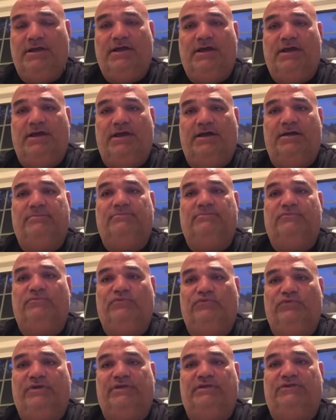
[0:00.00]
Um,
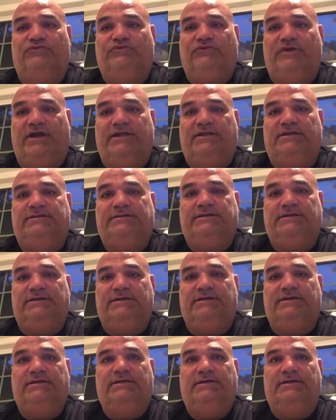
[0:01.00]
really tried to